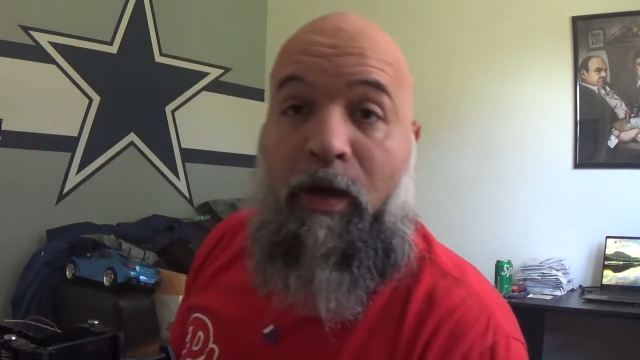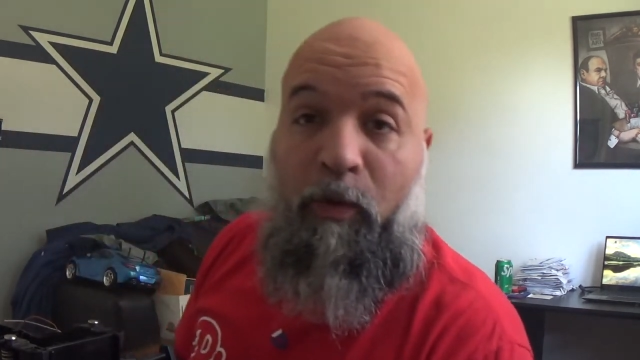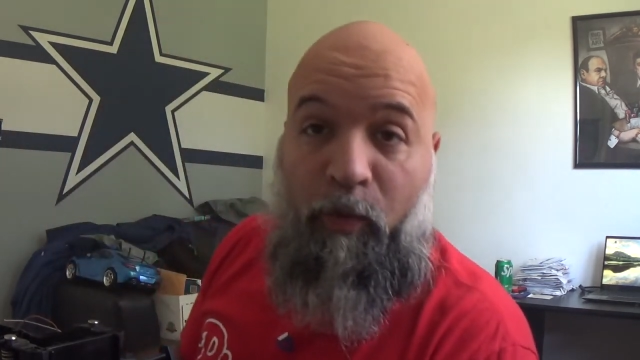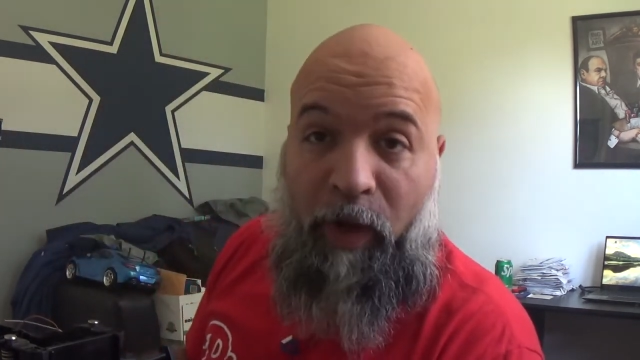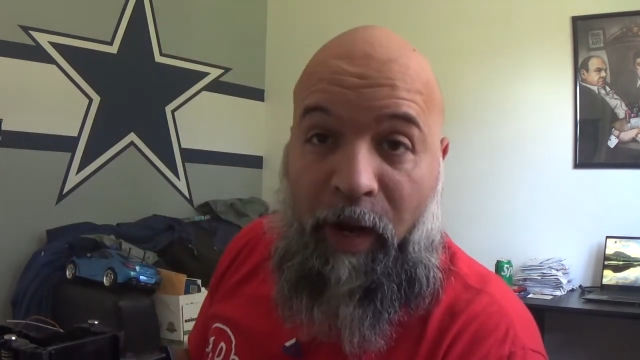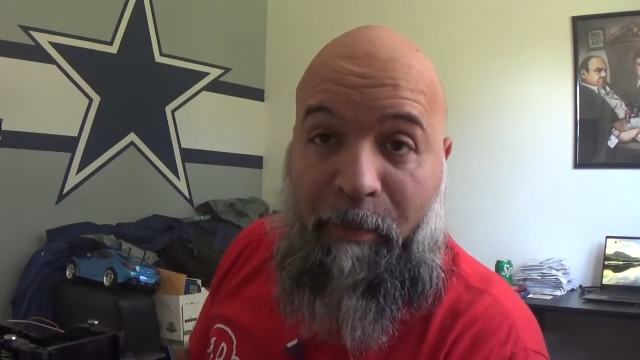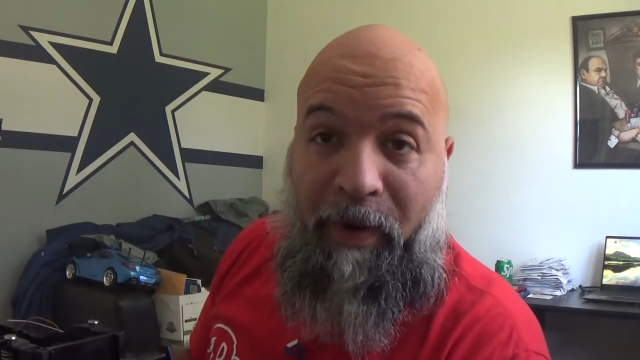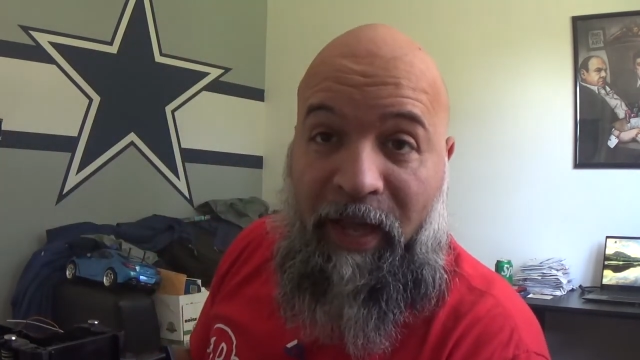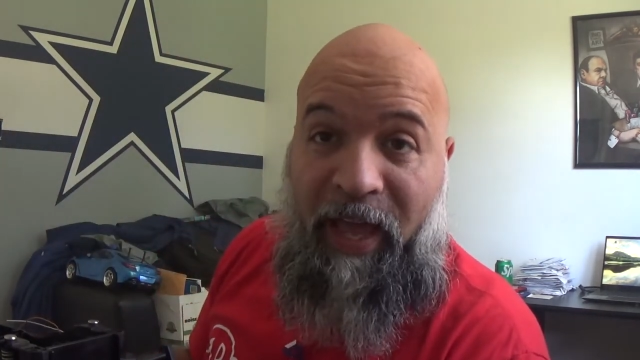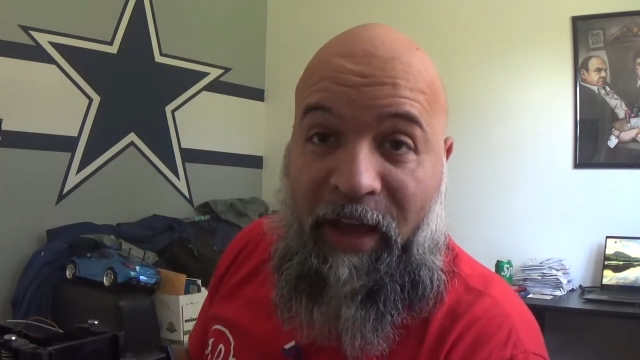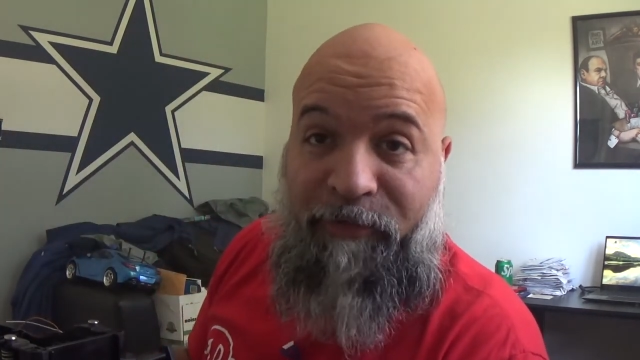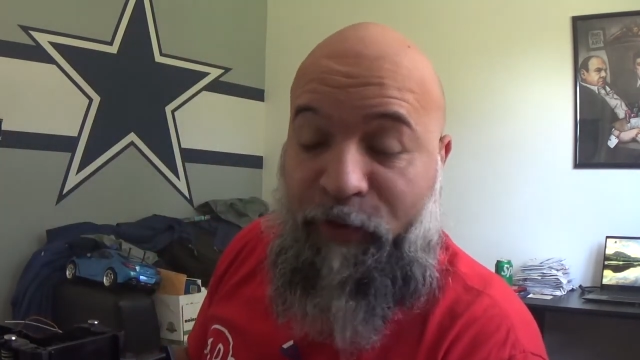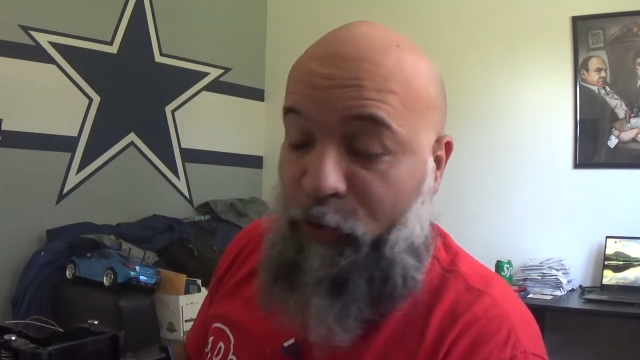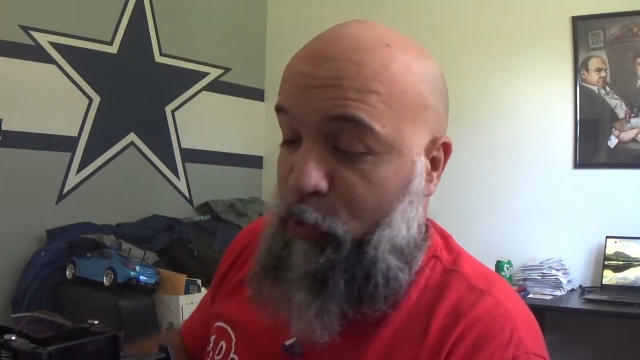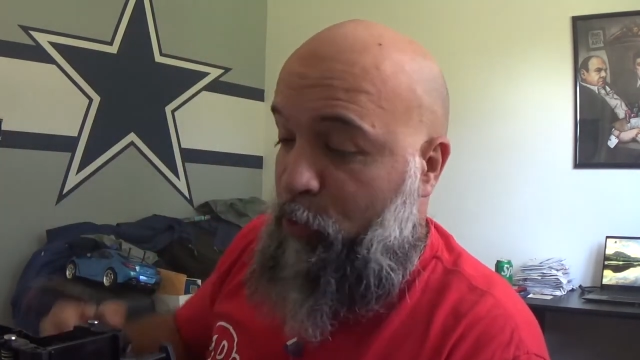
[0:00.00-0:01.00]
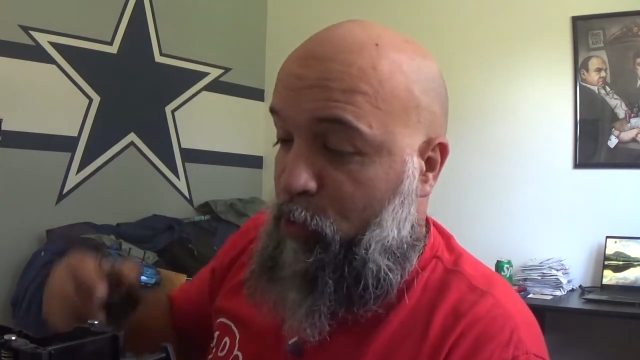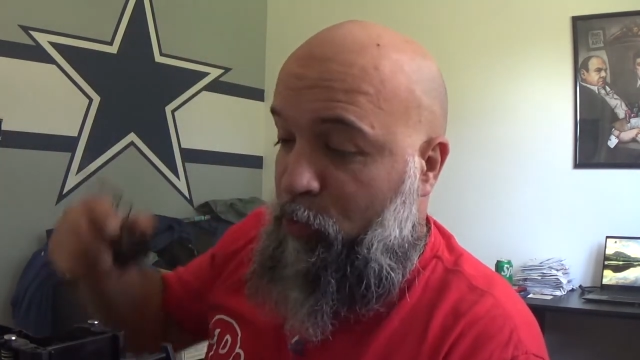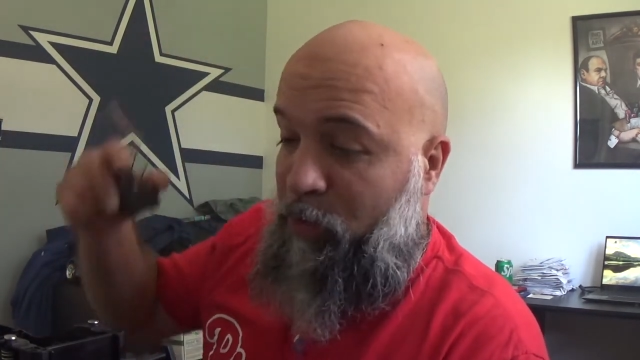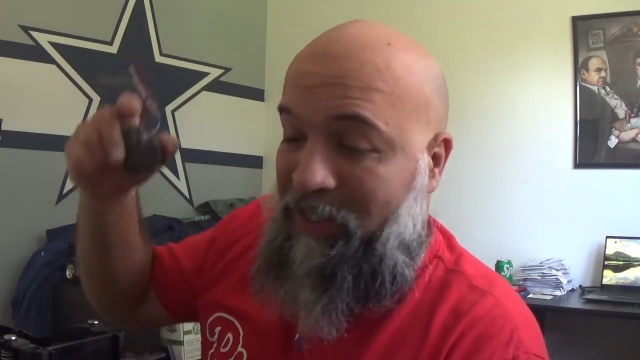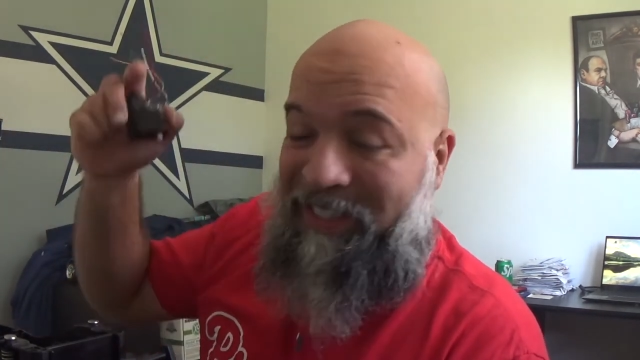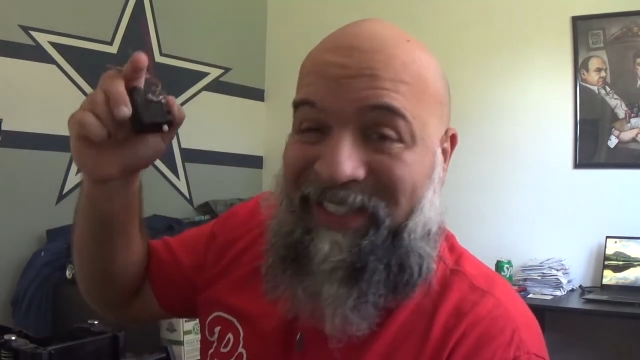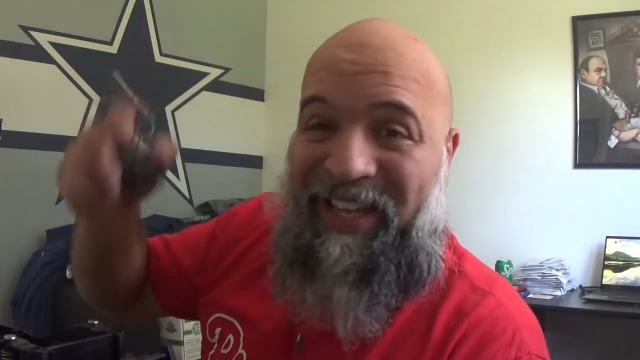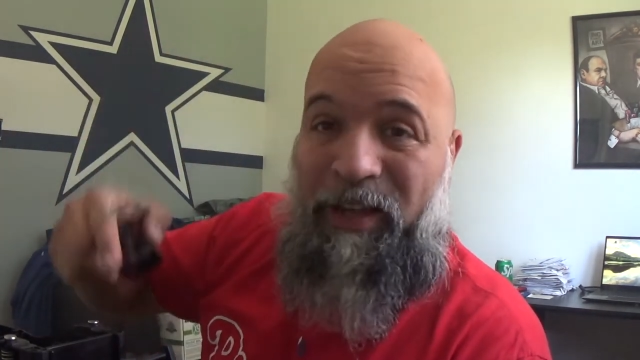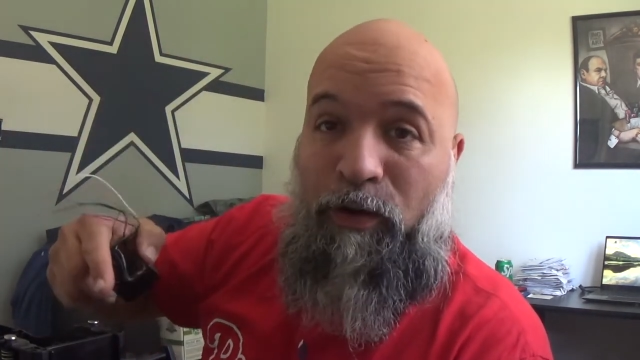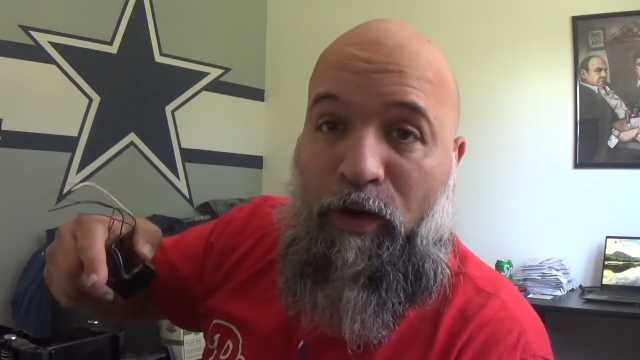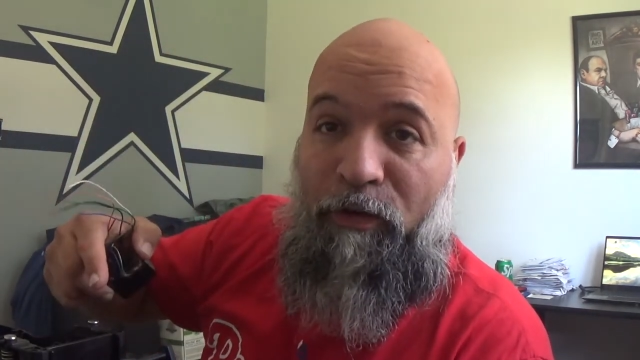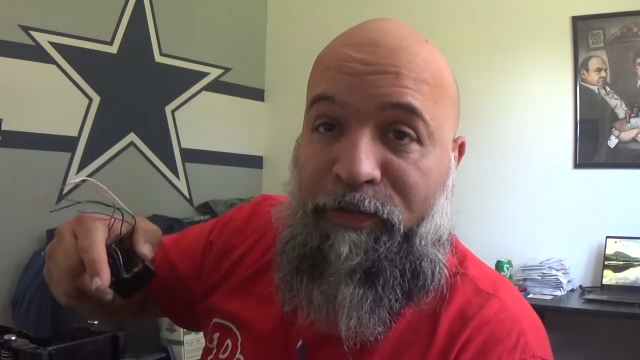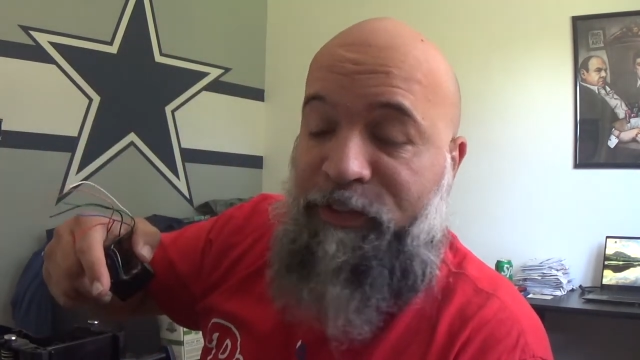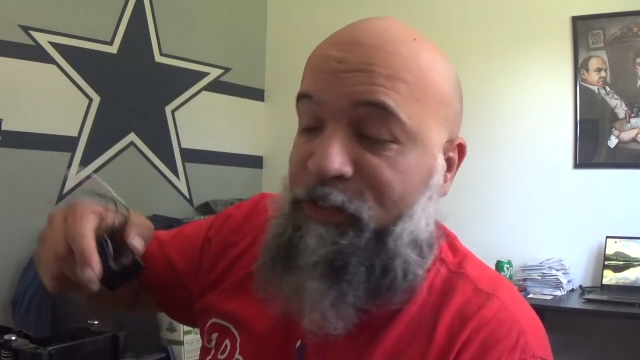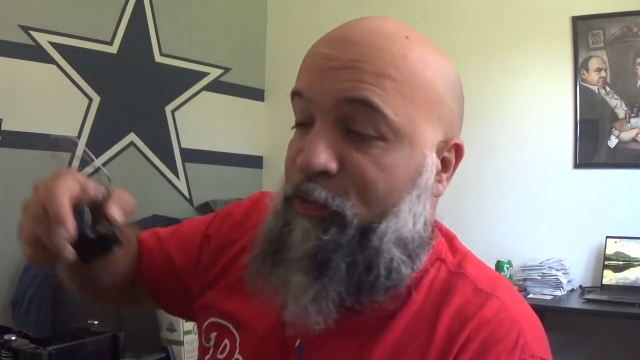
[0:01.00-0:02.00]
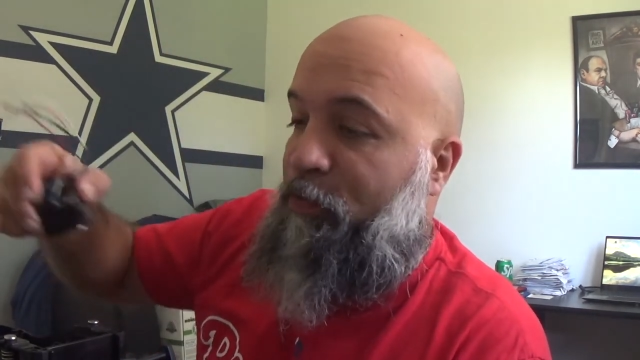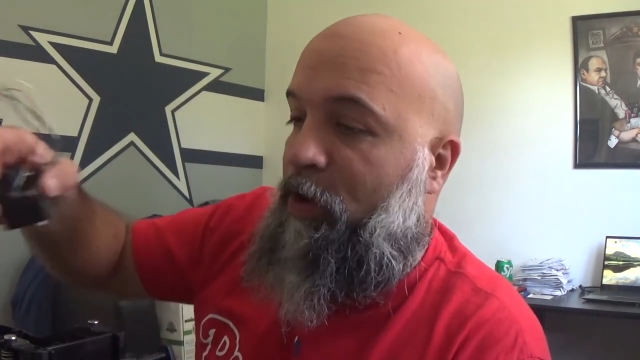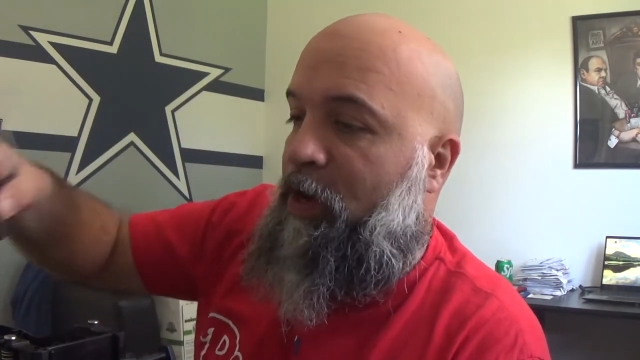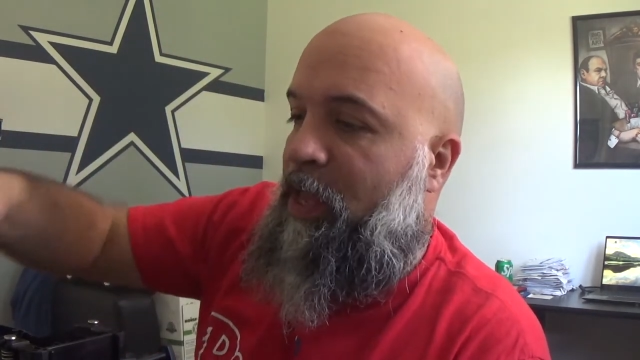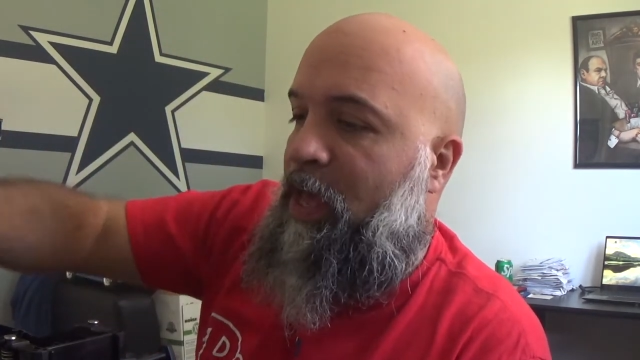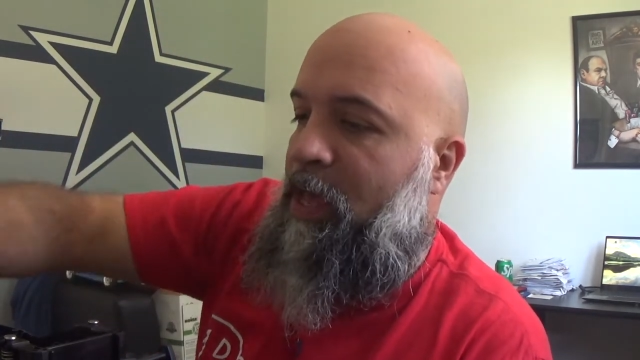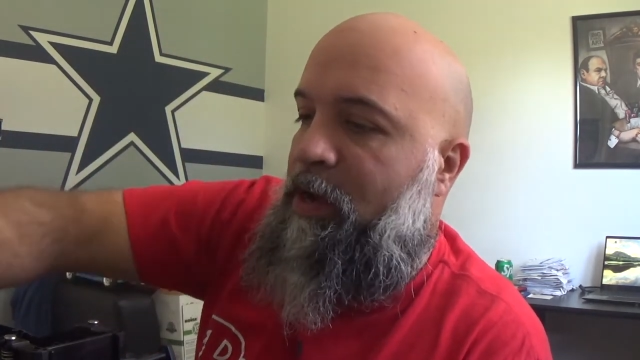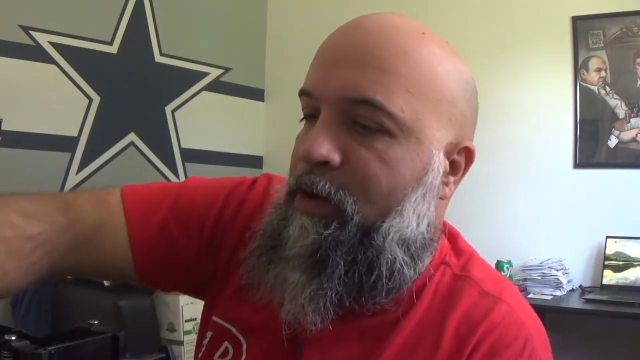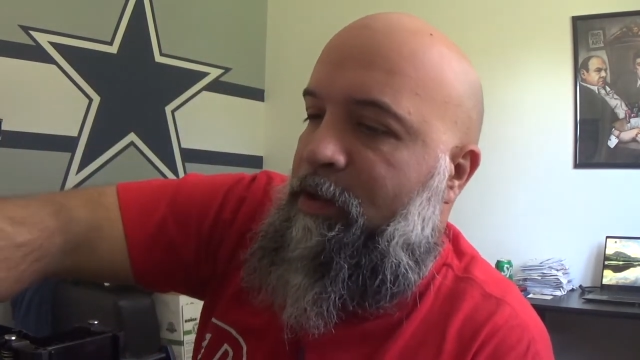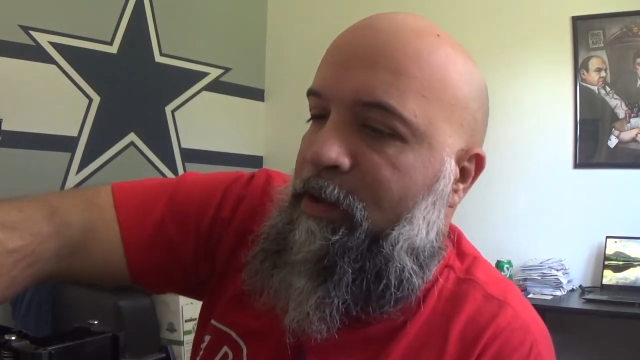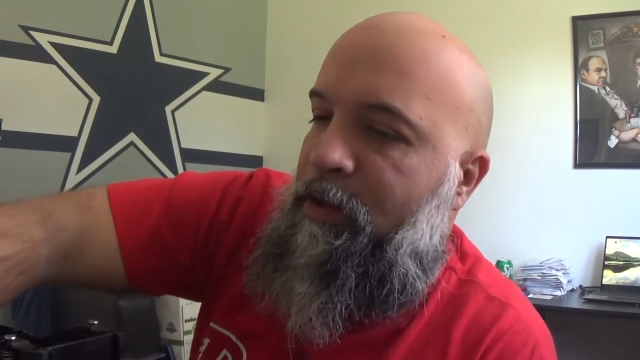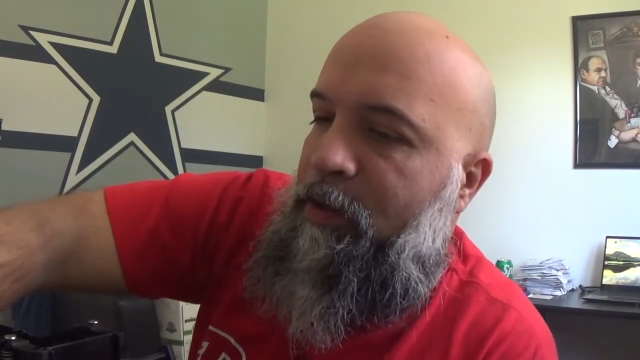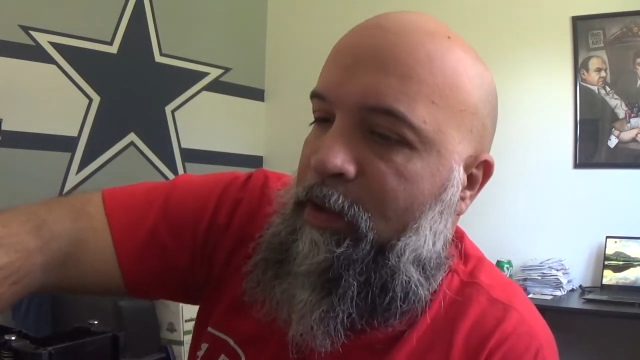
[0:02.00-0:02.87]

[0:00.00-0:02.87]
What I might have to do is take off this front end.